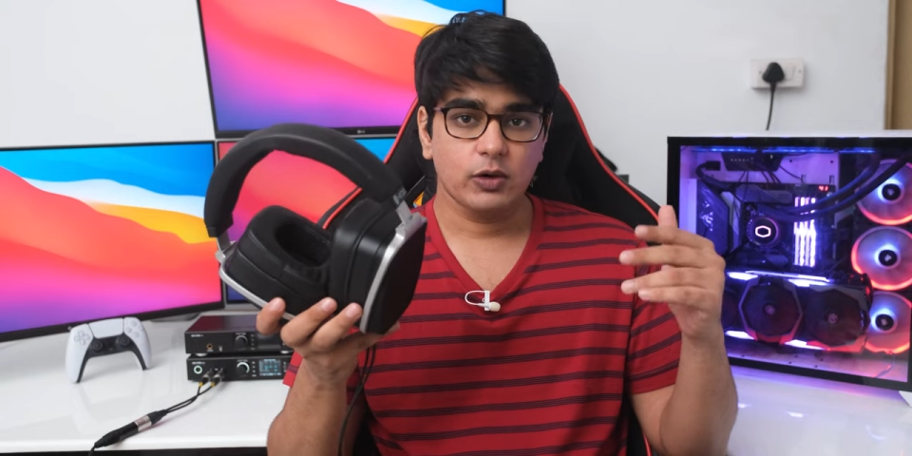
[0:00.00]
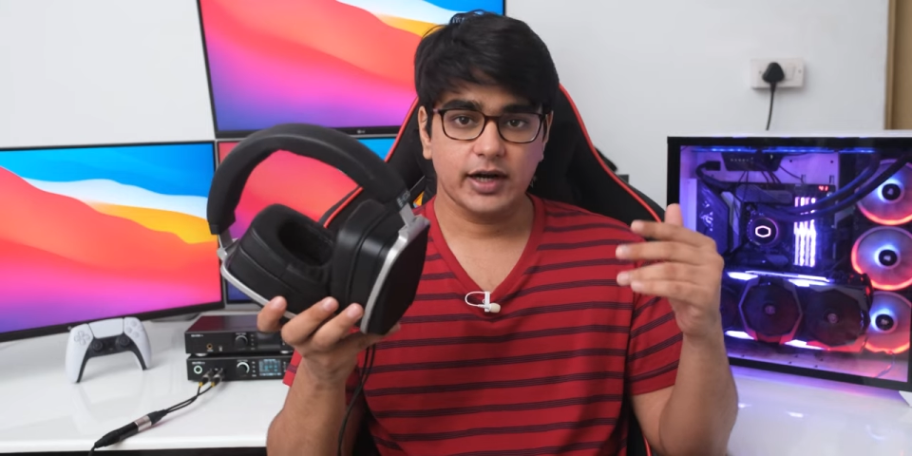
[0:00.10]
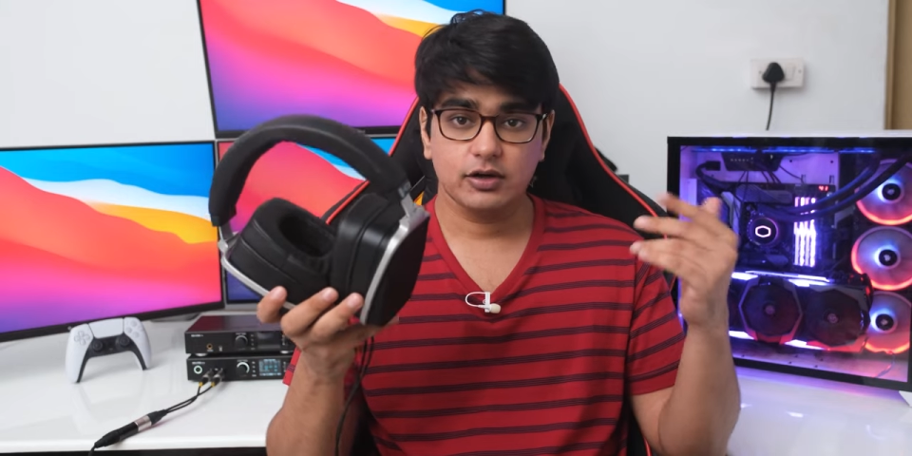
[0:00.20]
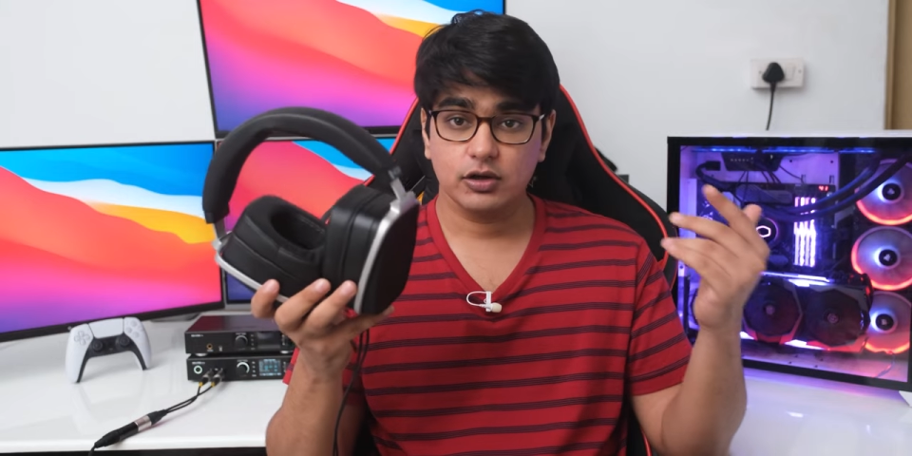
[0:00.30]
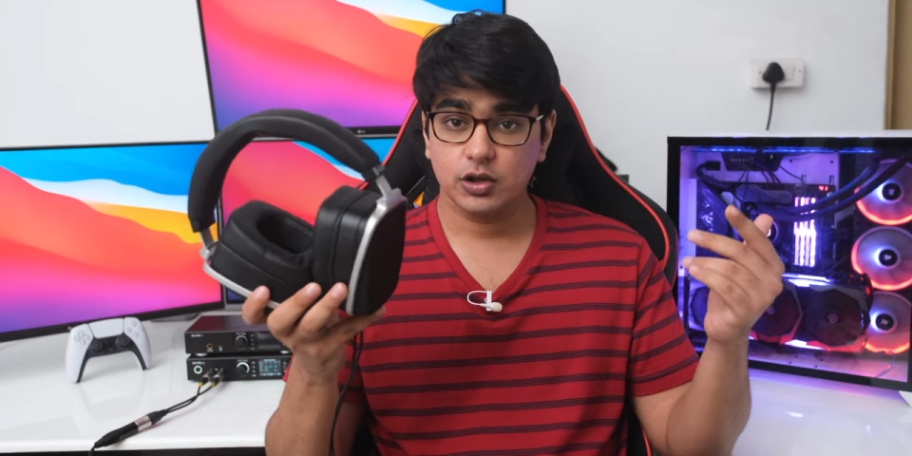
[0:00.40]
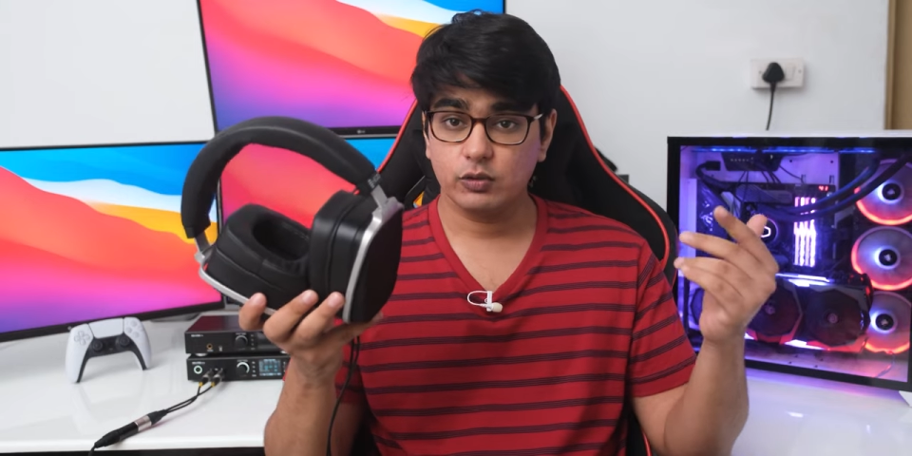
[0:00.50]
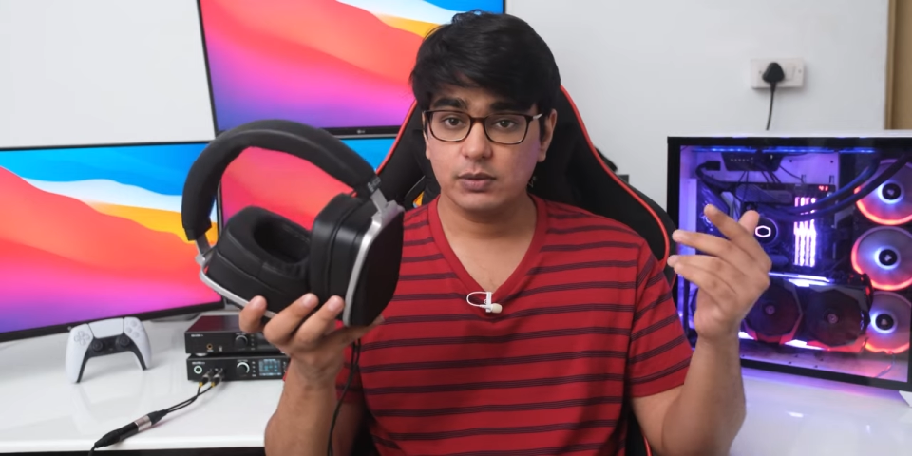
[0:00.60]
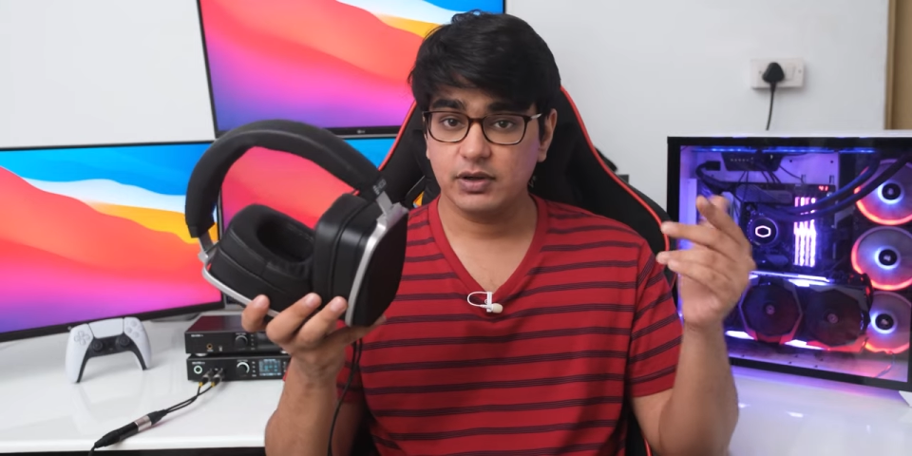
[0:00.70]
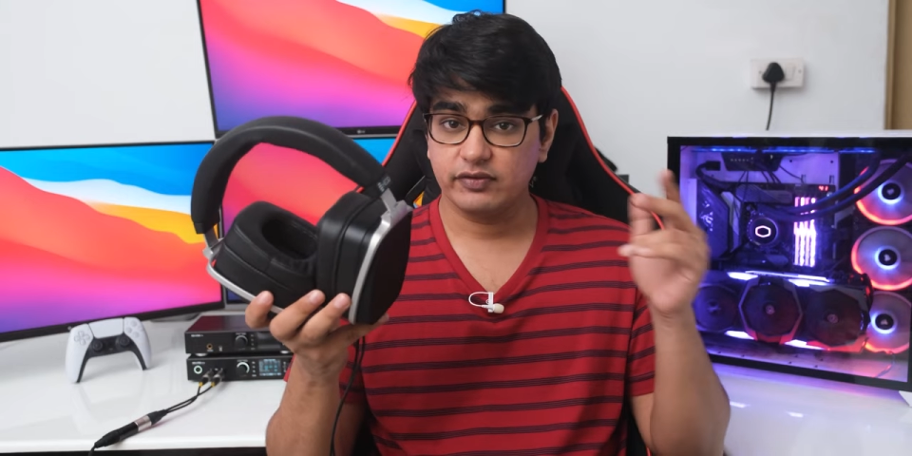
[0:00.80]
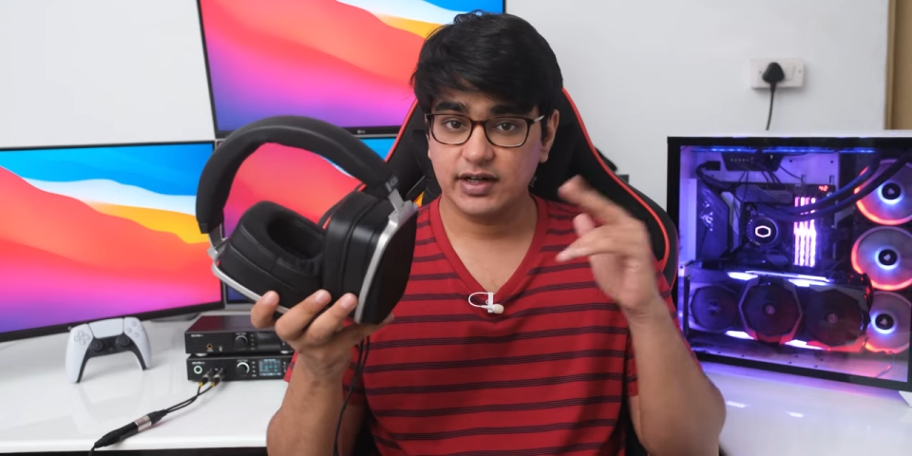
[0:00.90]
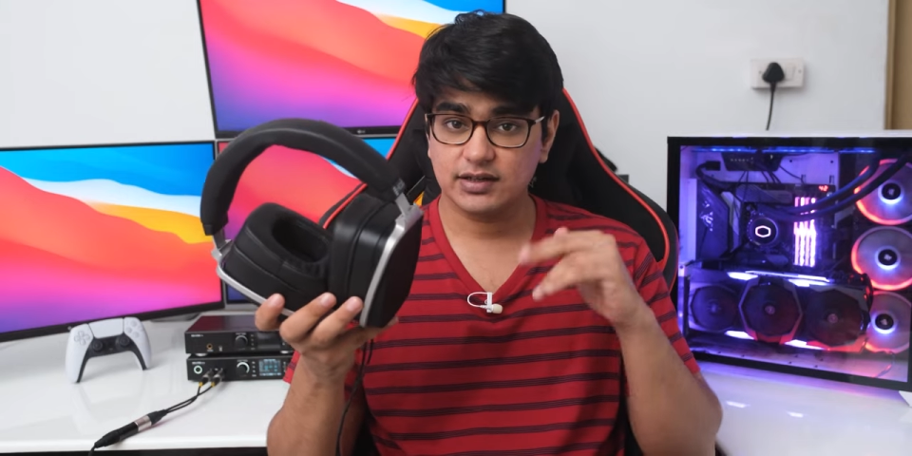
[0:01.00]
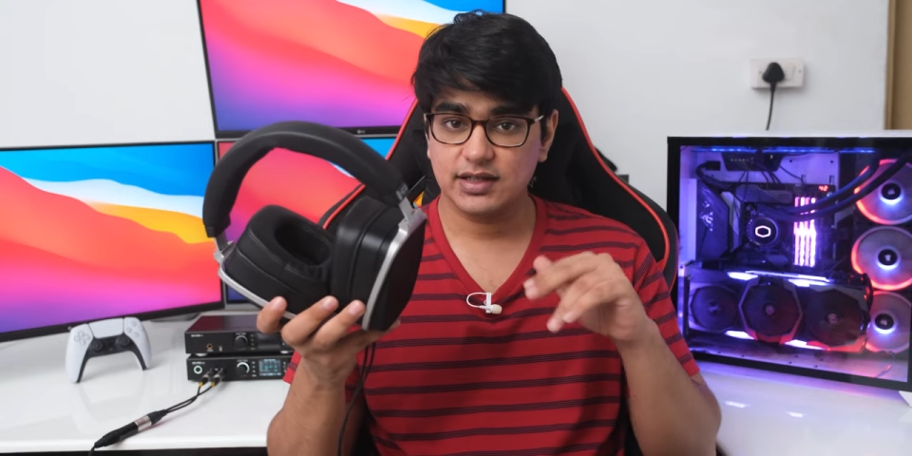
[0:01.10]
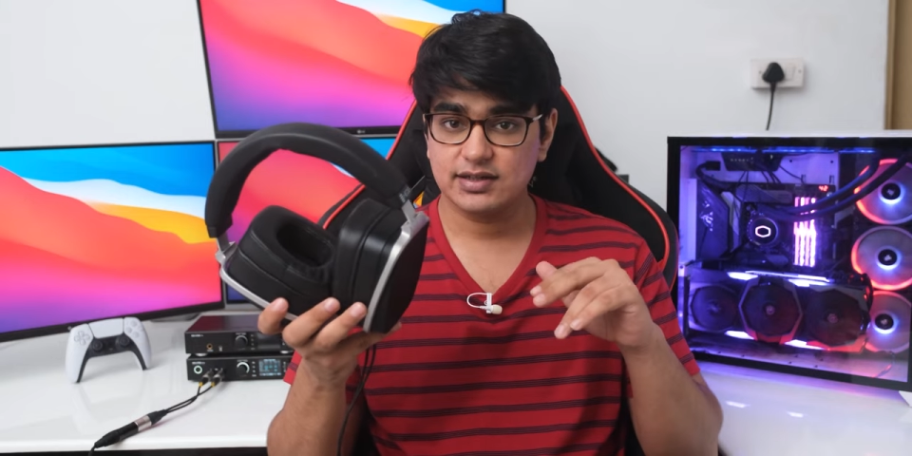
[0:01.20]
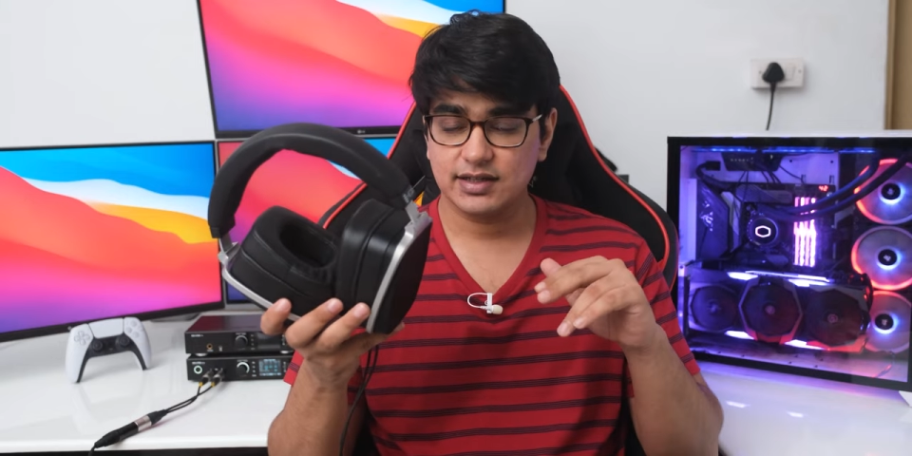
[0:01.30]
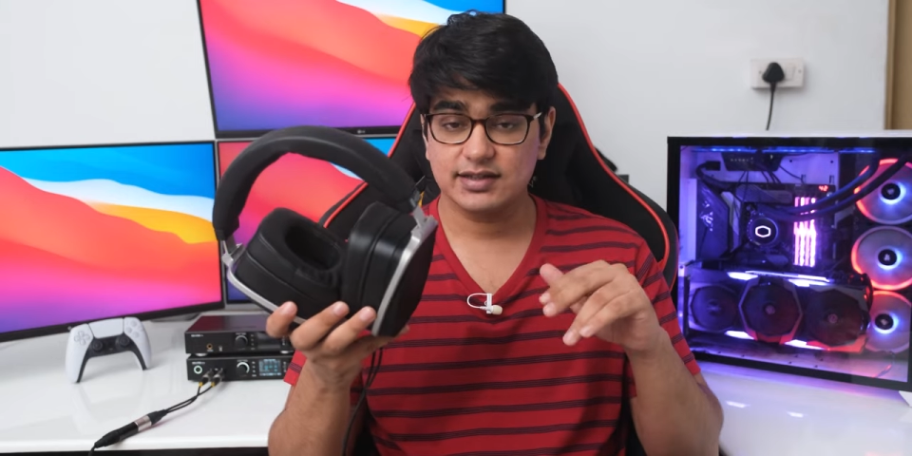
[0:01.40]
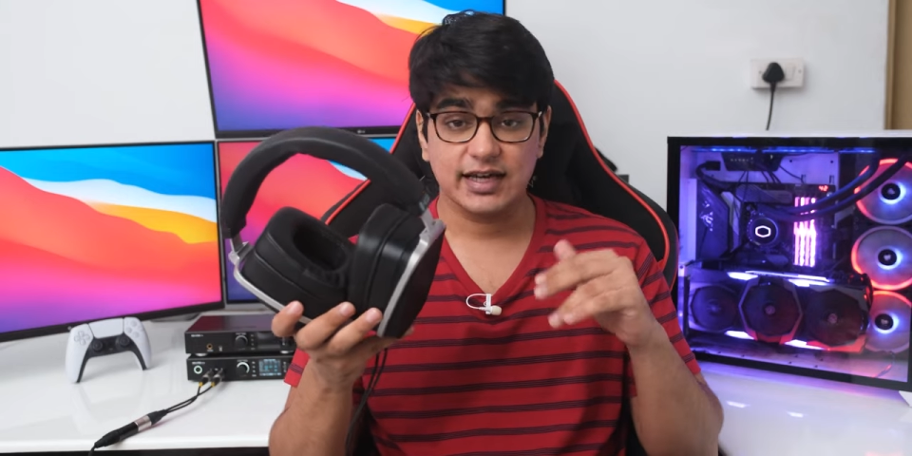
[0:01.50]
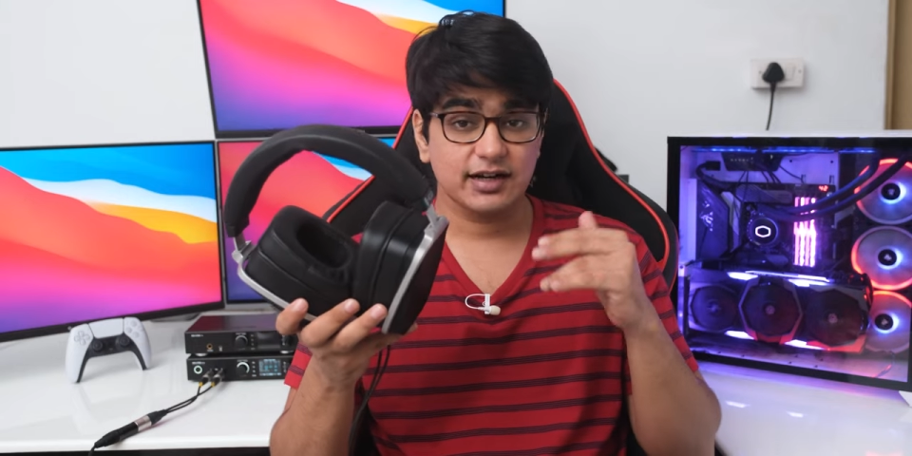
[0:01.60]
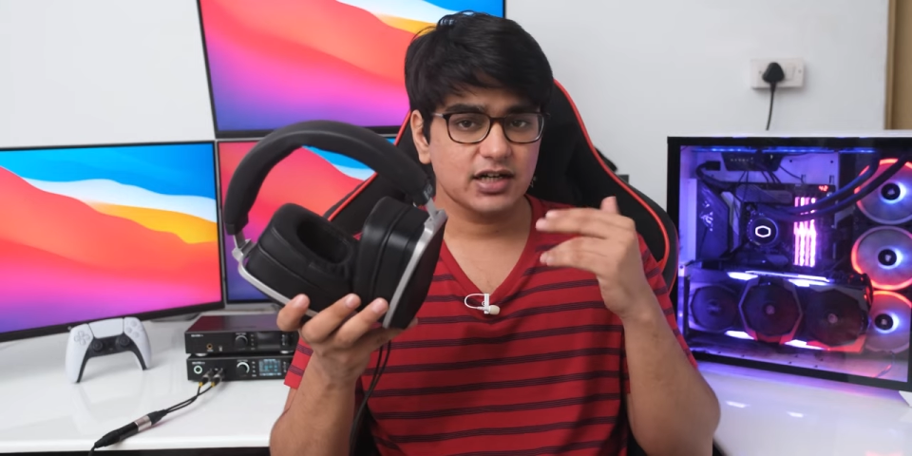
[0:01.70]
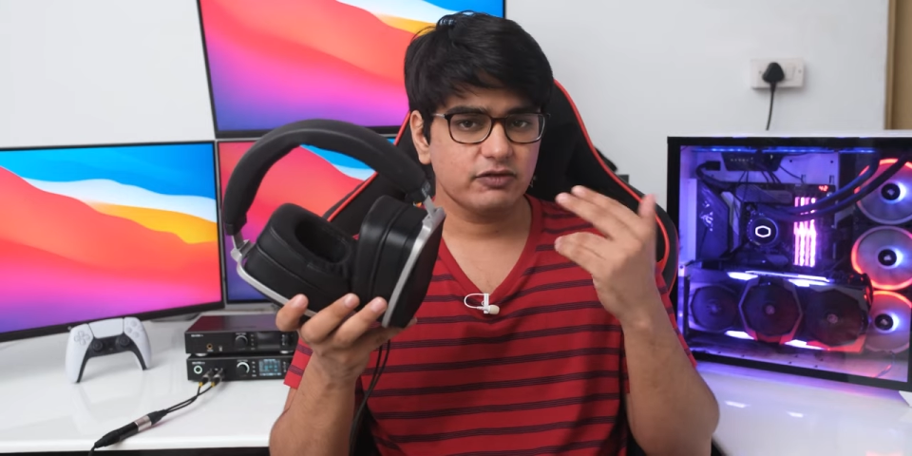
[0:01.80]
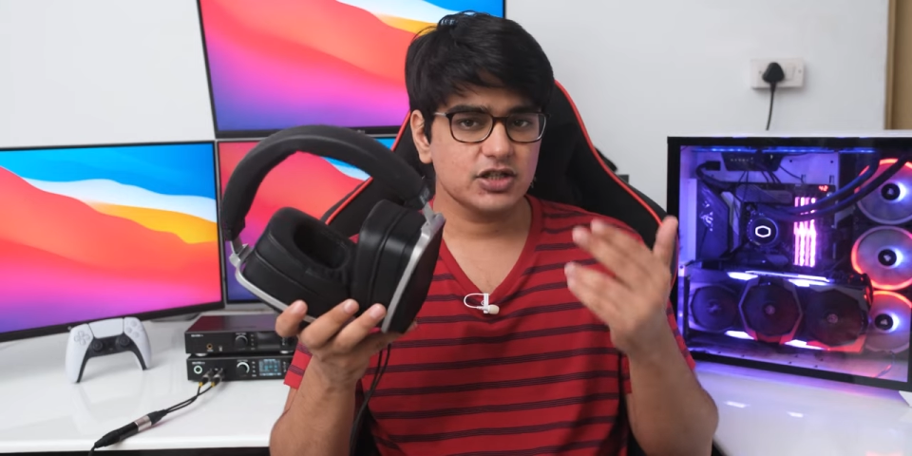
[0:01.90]
HEDD Audio will perfect these in a
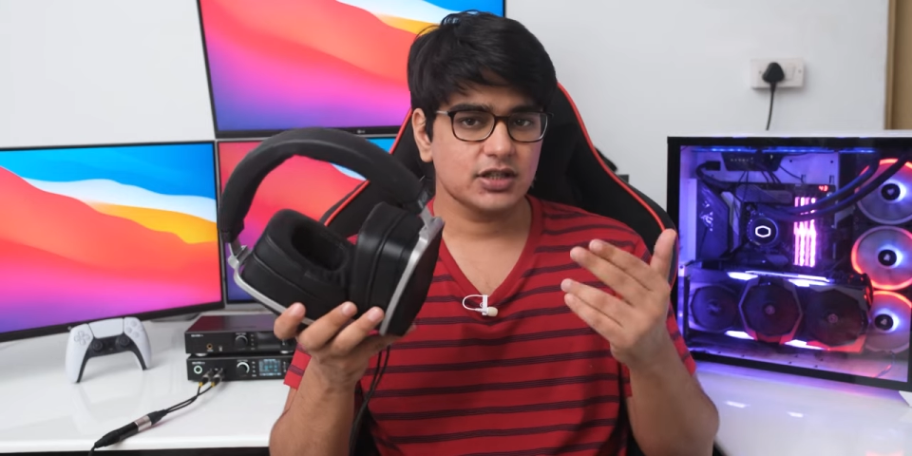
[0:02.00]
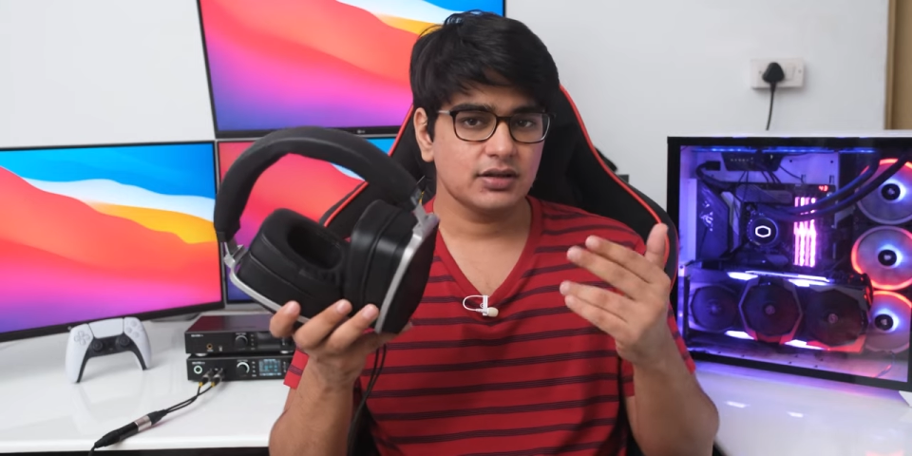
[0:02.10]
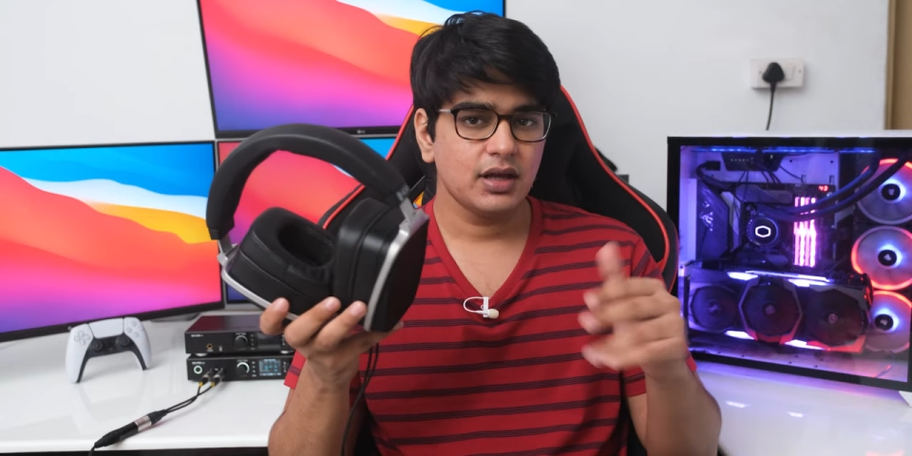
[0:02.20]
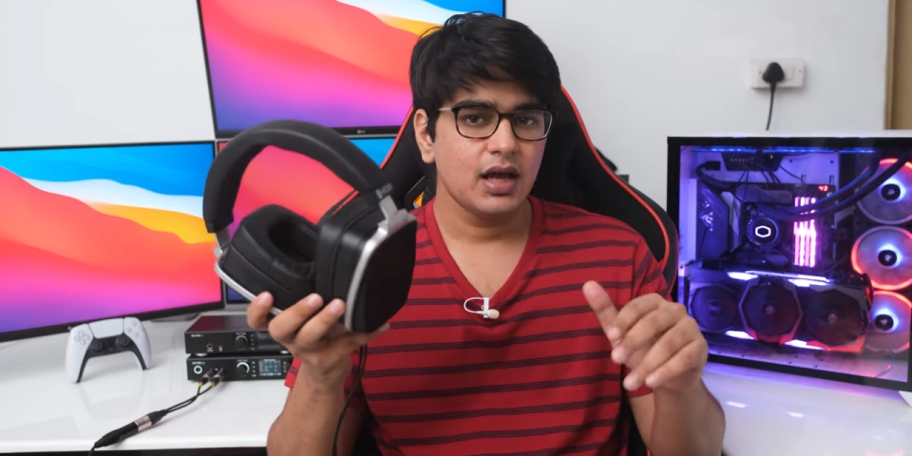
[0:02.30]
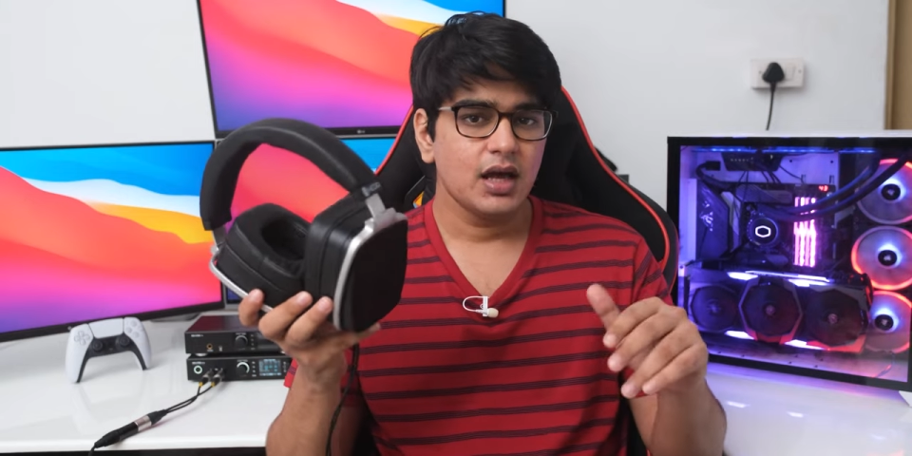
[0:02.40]
second revision,